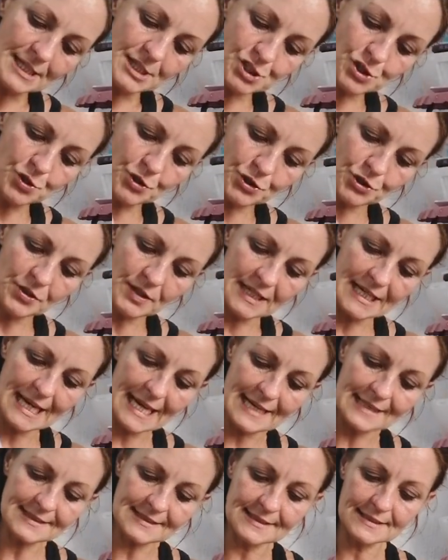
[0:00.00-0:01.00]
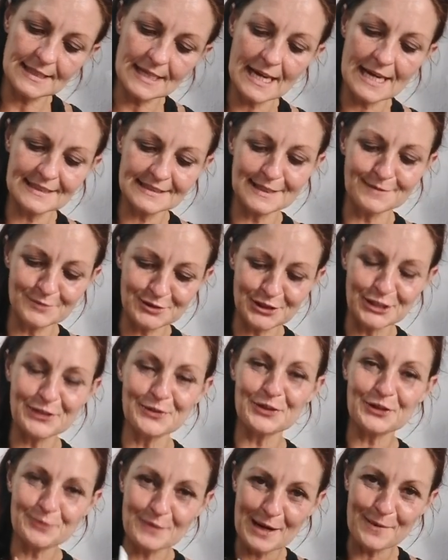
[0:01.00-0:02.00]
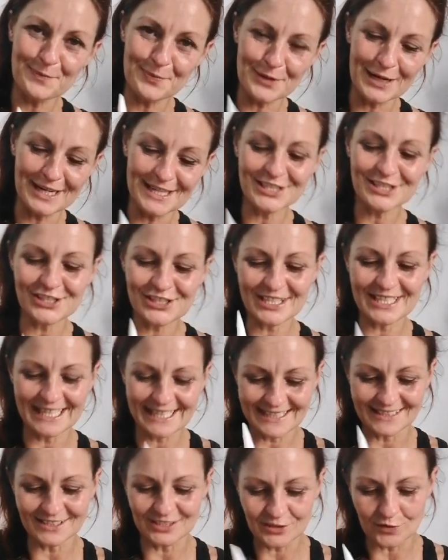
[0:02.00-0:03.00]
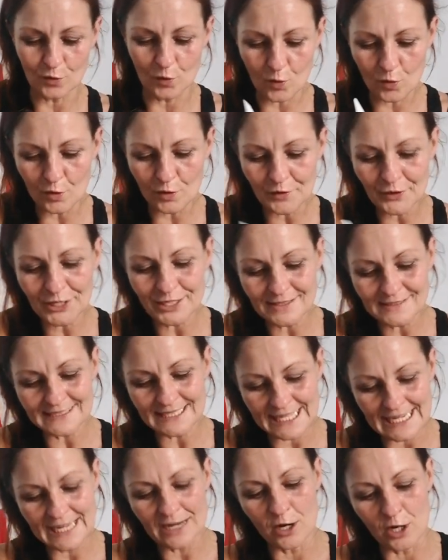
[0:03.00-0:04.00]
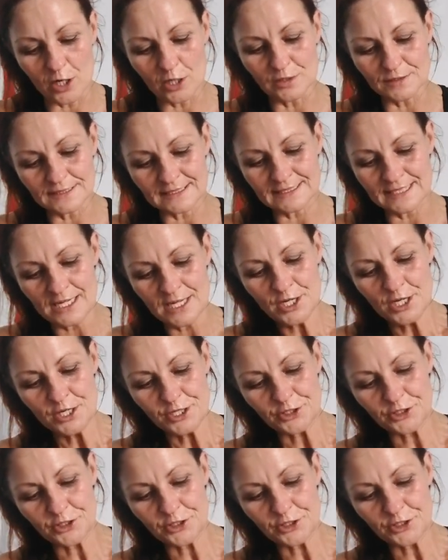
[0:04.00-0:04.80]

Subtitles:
Make sure you get, as I'm doing with my brush, get into all those air holes.